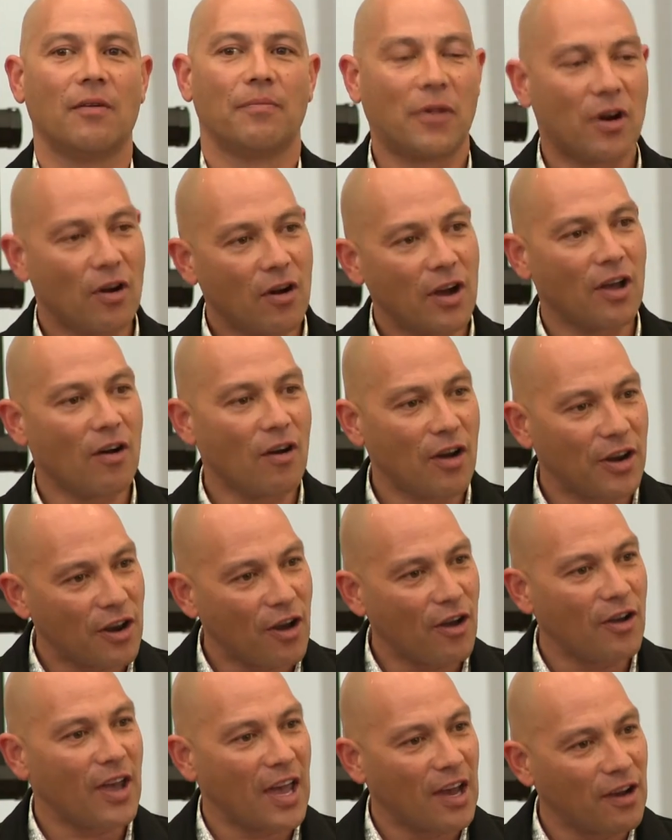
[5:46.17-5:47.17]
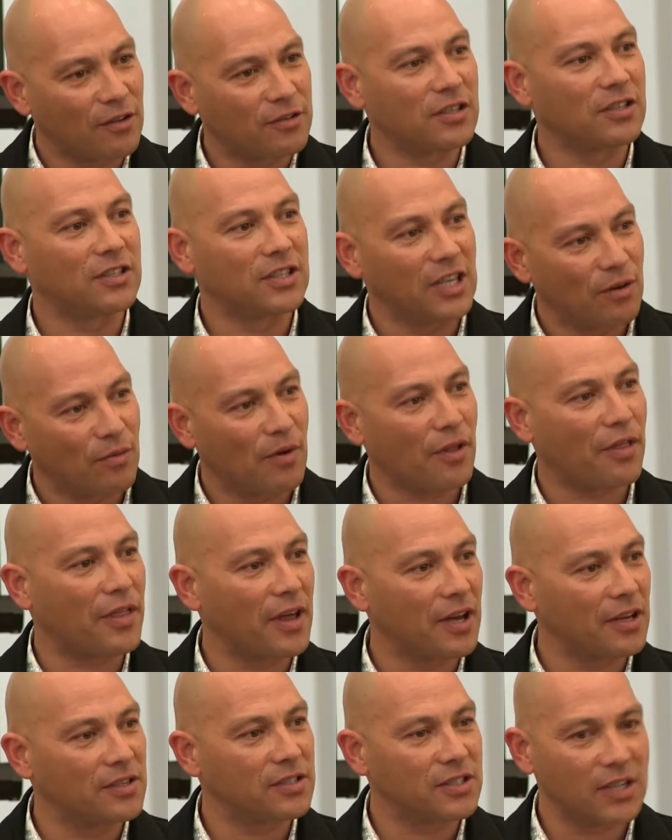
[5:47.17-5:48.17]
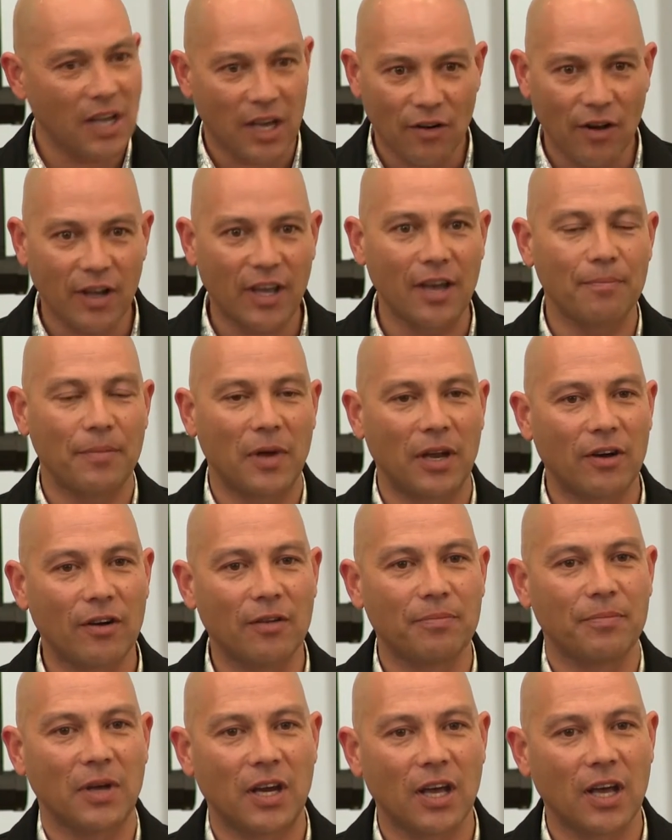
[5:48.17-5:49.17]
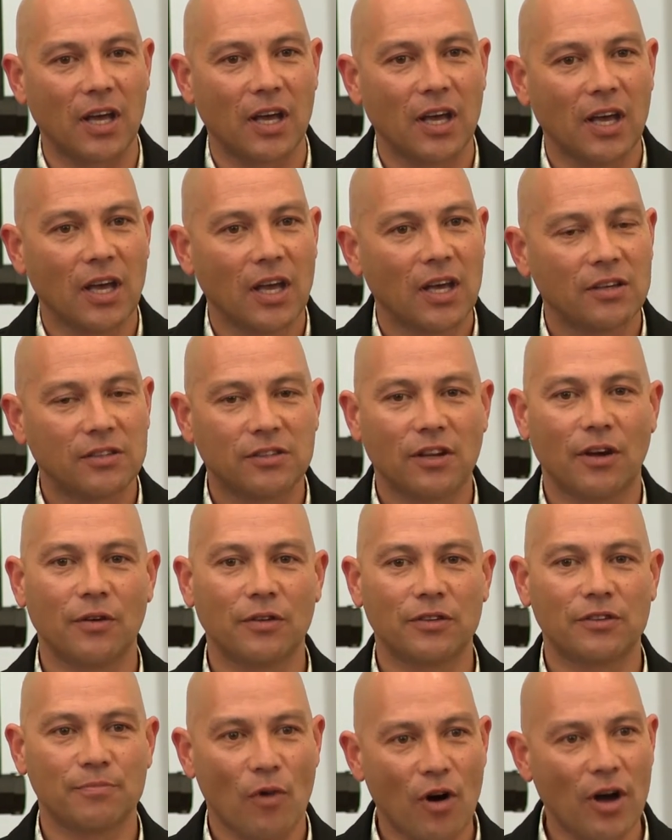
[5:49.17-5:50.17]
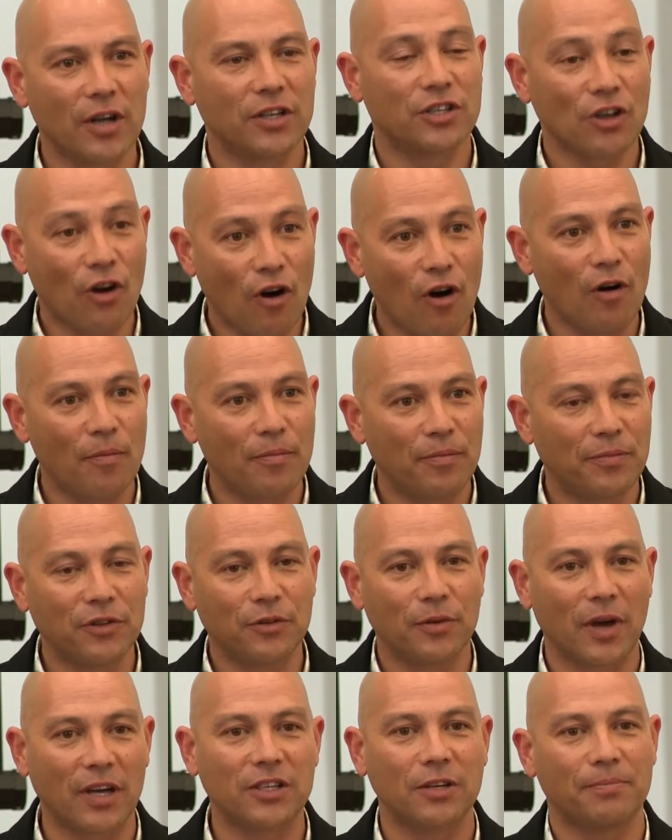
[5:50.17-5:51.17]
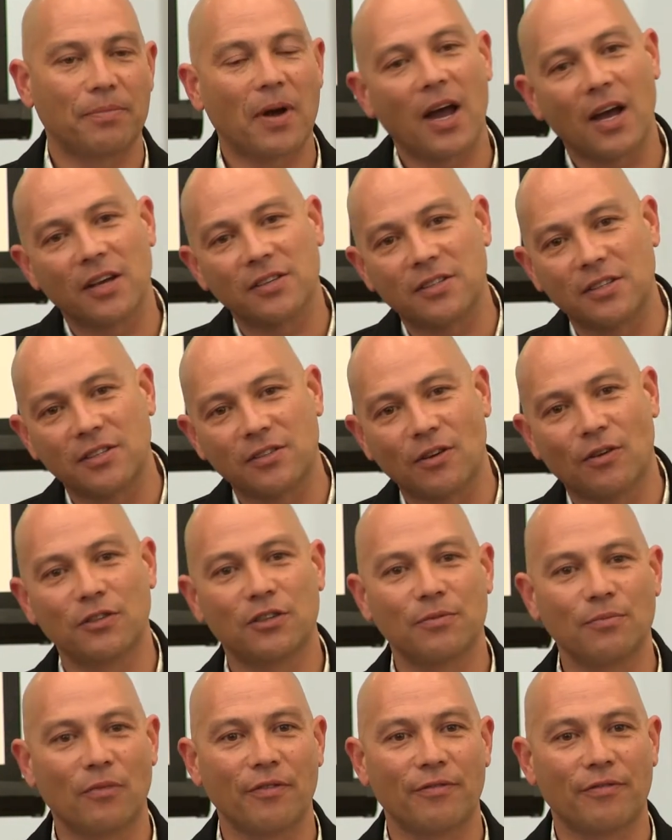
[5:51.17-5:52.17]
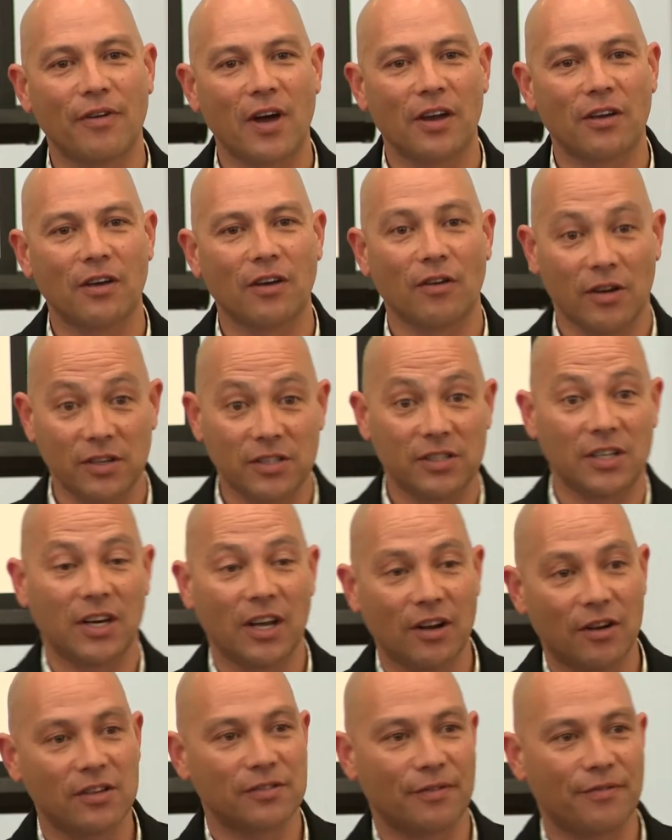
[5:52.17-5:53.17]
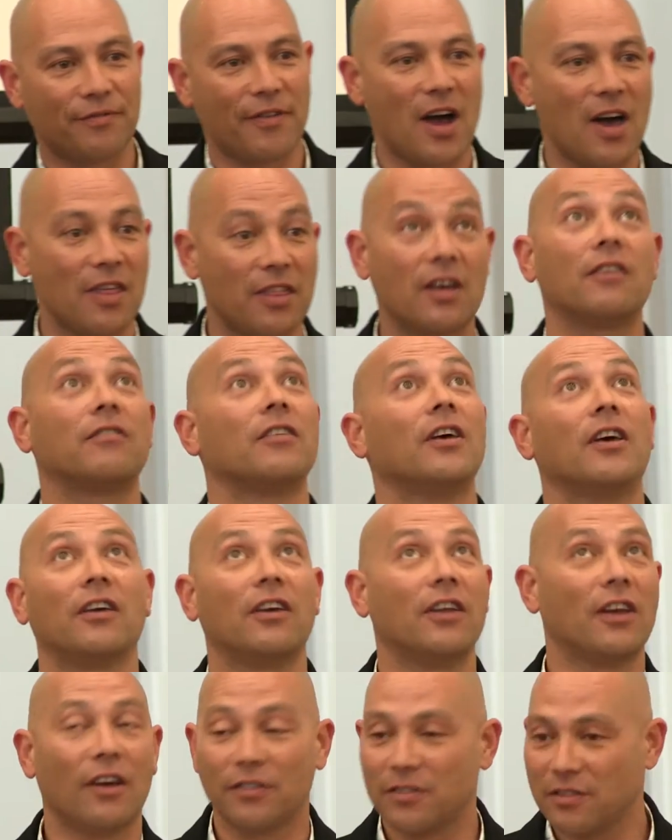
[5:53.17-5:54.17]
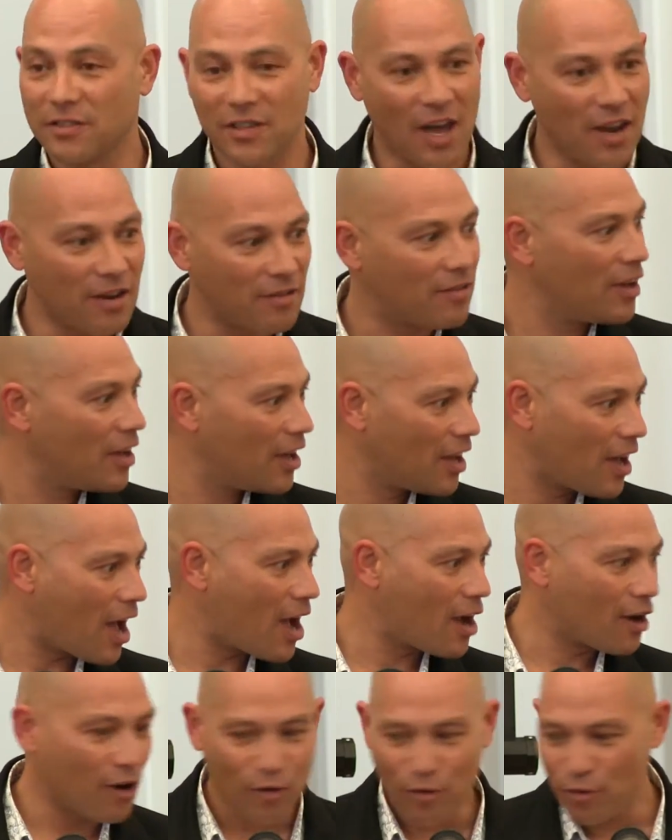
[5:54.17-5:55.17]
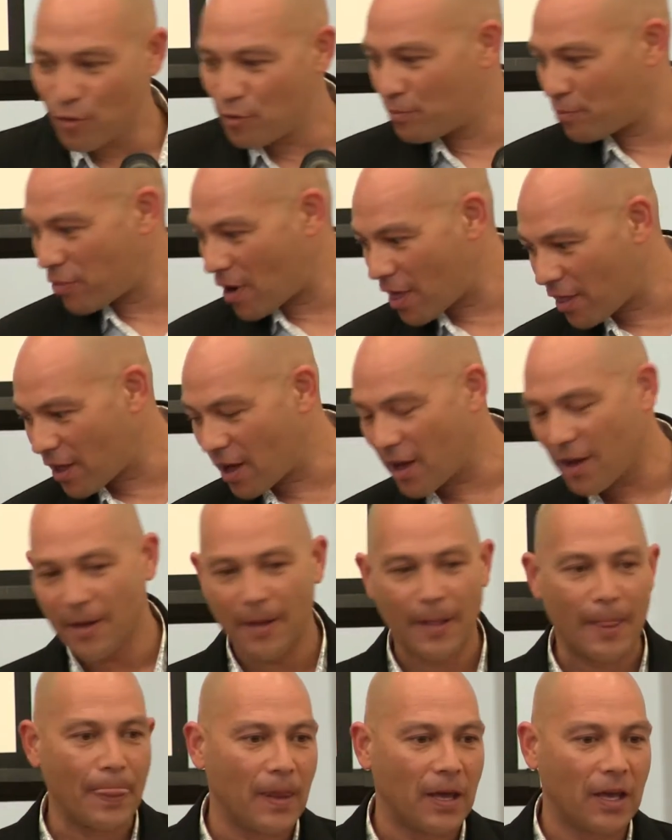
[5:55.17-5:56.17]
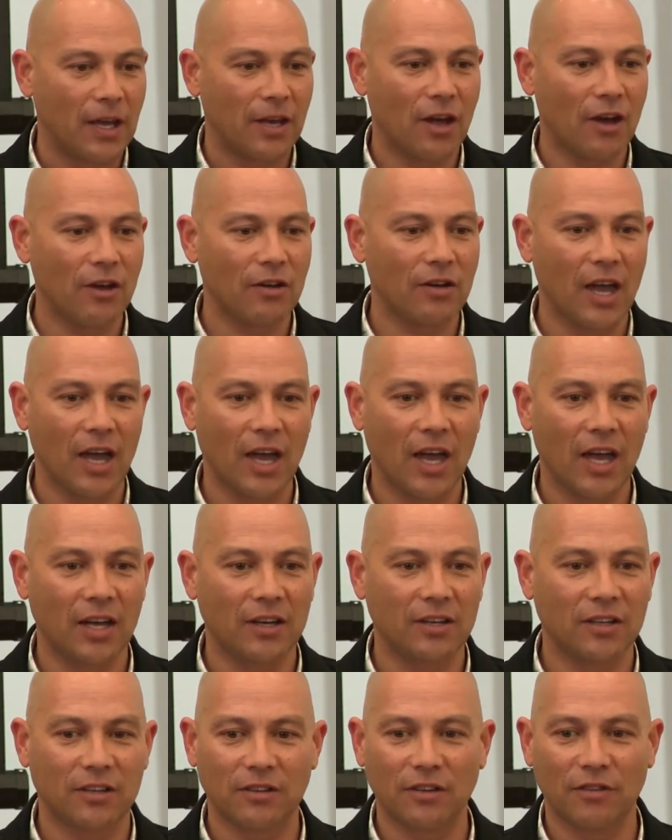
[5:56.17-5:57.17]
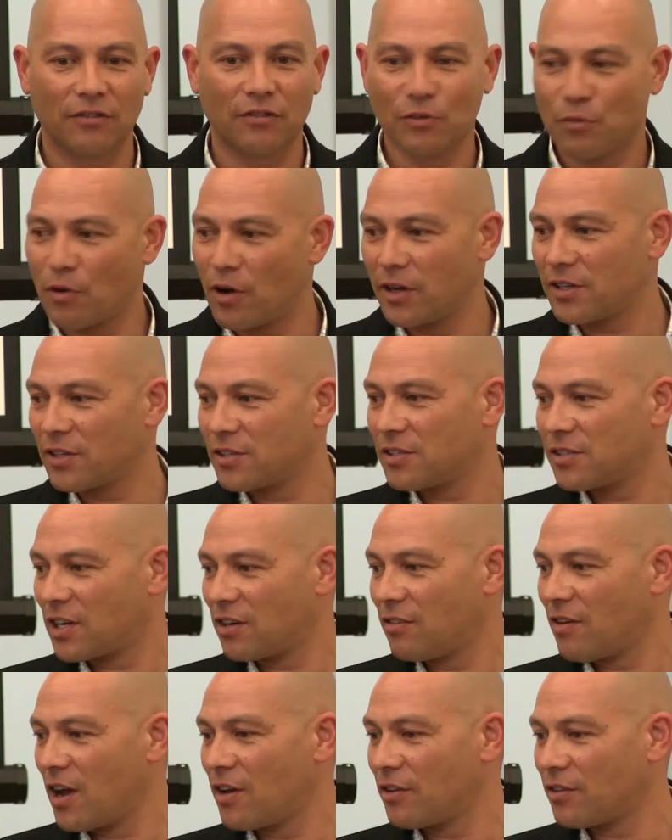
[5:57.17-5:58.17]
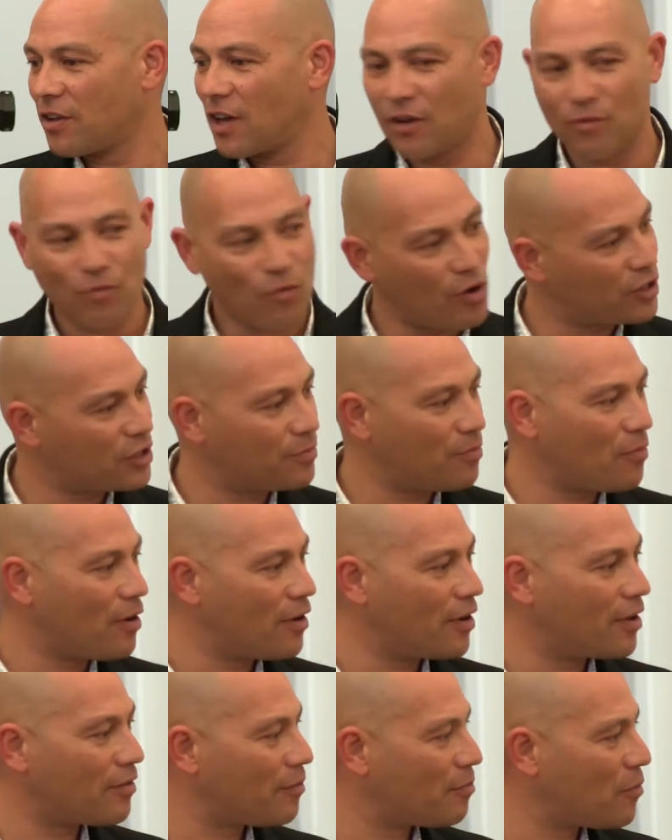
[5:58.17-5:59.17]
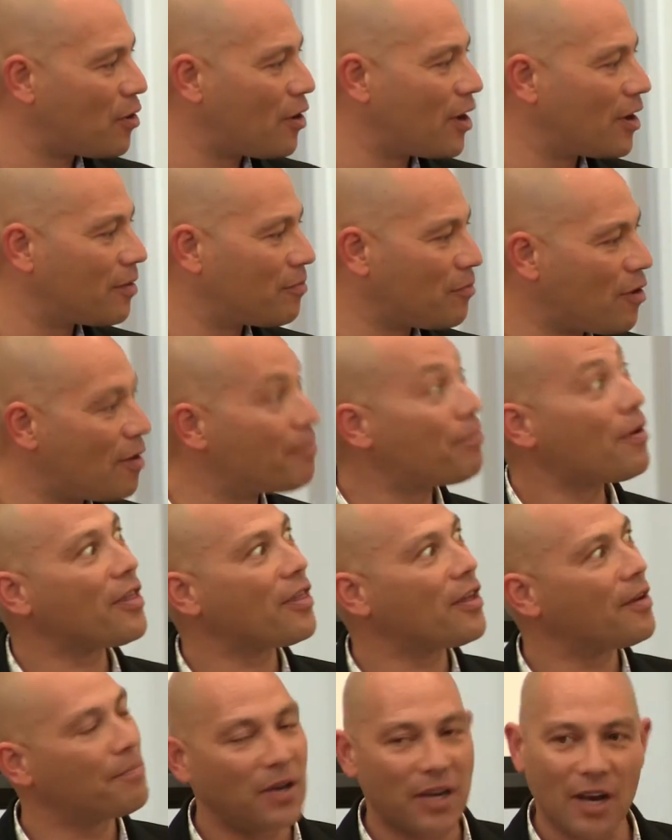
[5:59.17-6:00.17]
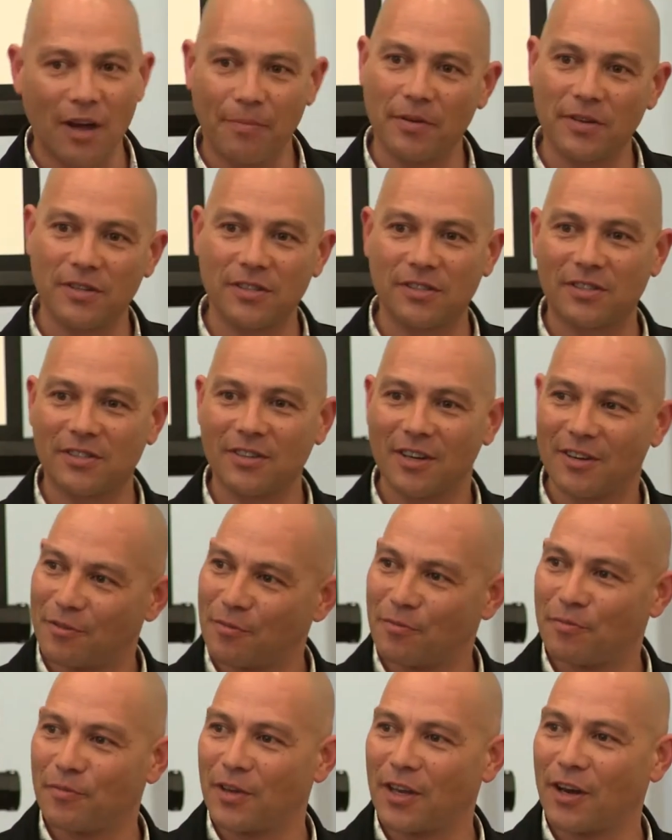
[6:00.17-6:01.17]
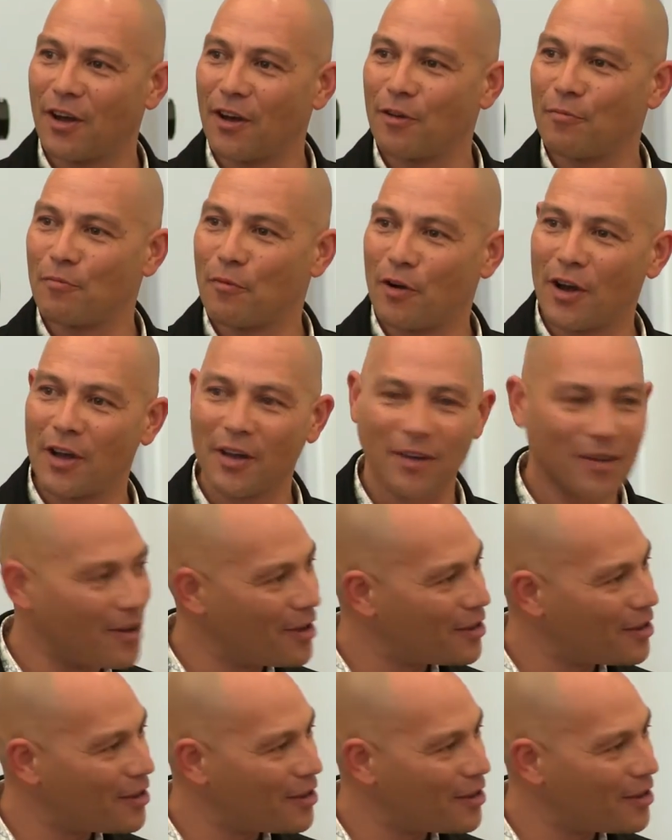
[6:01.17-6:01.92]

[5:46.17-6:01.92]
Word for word: But I, I know how to deal with things and I get better and better. So it's my job to actually pass this on to my whānau. I sit here as a father, you know, son, uncle, brother, you know, and do I just sit around and watch my, my, my brother beat up his, you know, my